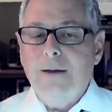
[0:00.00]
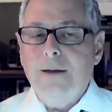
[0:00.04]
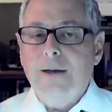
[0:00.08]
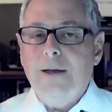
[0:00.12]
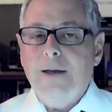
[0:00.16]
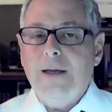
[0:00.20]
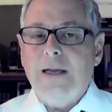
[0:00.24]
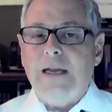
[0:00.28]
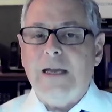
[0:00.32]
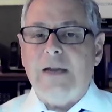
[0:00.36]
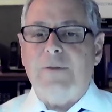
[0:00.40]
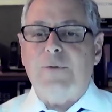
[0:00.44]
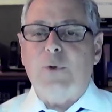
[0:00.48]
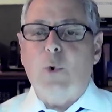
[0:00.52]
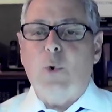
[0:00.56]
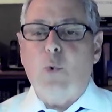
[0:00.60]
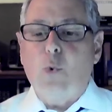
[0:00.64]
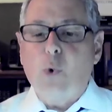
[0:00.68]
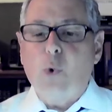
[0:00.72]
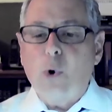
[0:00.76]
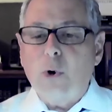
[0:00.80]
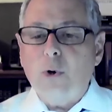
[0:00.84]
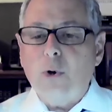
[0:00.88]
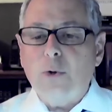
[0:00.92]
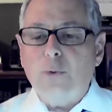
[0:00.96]
If the
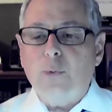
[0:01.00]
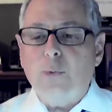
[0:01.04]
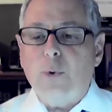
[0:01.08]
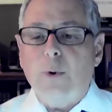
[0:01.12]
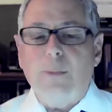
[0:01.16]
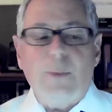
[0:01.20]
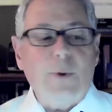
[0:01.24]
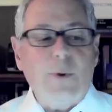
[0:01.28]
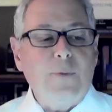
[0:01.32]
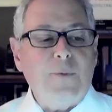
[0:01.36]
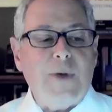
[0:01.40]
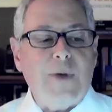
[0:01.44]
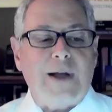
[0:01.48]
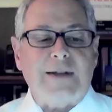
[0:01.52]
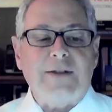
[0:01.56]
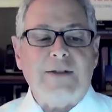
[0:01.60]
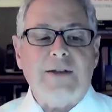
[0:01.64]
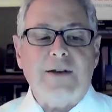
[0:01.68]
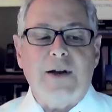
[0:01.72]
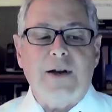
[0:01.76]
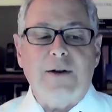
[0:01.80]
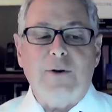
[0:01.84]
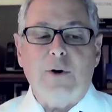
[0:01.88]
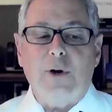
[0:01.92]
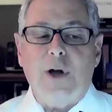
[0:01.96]
world were perfected
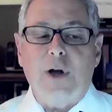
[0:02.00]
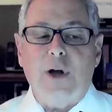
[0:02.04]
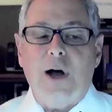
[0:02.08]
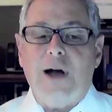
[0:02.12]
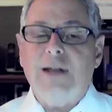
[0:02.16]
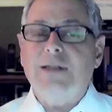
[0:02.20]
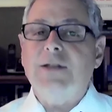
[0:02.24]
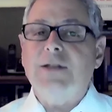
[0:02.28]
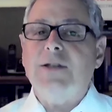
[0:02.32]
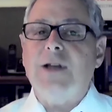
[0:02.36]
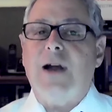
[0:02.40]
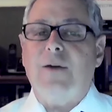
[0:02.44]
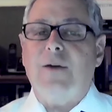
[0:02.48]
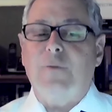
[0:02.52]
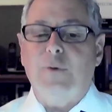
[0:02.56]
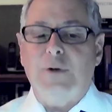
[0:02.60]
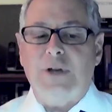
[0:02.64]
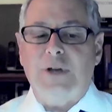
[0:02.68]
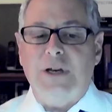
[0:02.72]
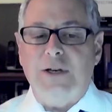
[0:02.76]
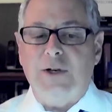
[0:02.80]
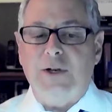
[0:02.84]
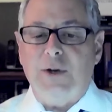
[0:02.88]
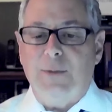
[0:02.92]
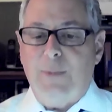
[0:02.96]
under God's
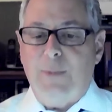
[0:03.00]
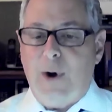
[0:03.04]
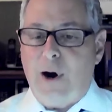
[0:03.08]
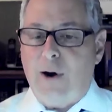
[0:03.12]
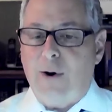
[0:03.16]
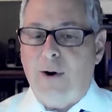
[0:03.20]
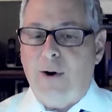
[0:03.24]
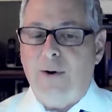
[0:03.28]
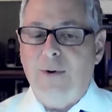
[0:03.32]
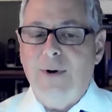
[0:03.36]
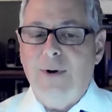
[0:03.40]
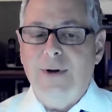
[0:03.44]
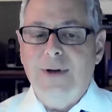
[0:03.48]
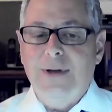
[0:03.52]
sovereignty tomorrow,